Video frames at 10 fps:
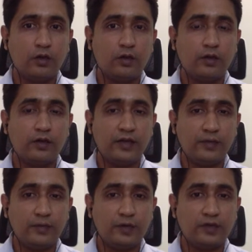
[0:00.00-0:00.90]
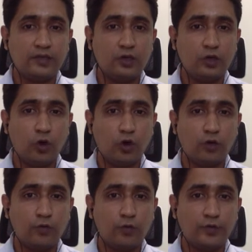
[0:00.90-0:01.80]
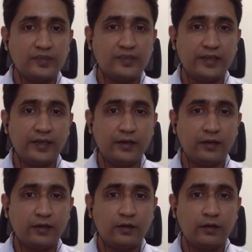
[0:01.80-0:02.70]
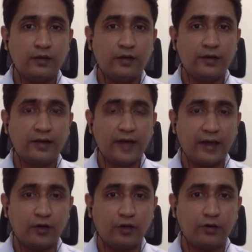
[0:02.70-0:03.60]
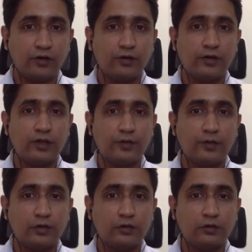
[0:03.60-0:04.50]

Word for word: The table is a lot more misleading than an annual return table